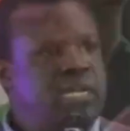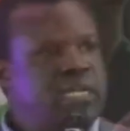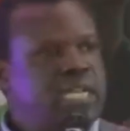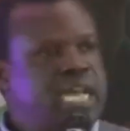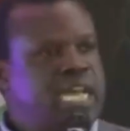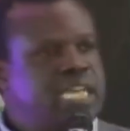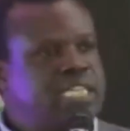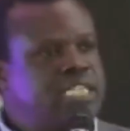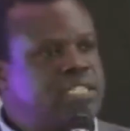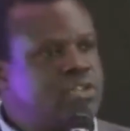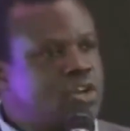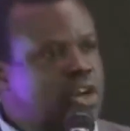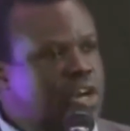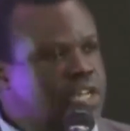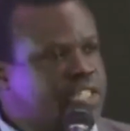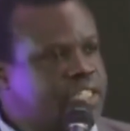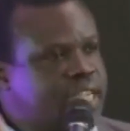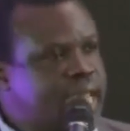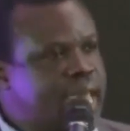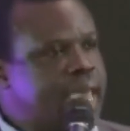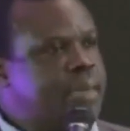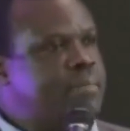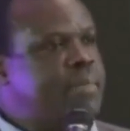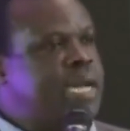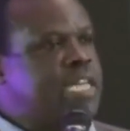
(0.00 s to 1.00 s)
And at no
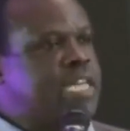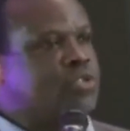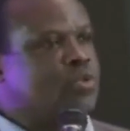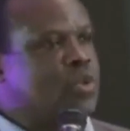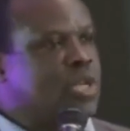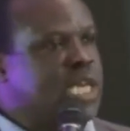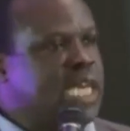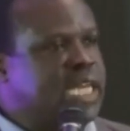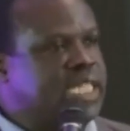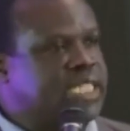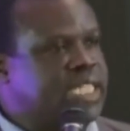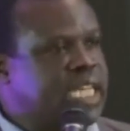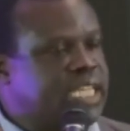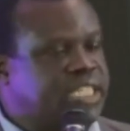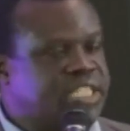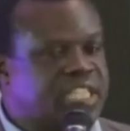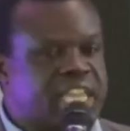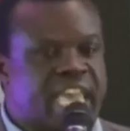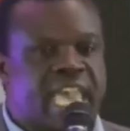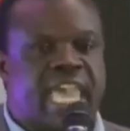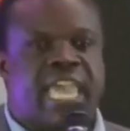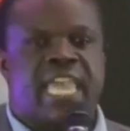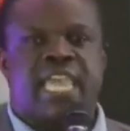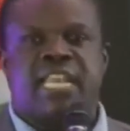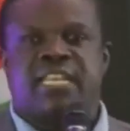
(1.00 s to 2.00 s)
time must we
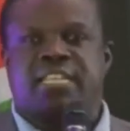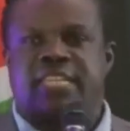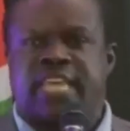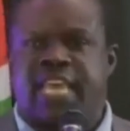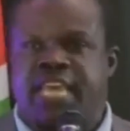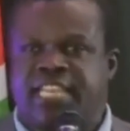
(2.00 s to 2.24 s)
entertain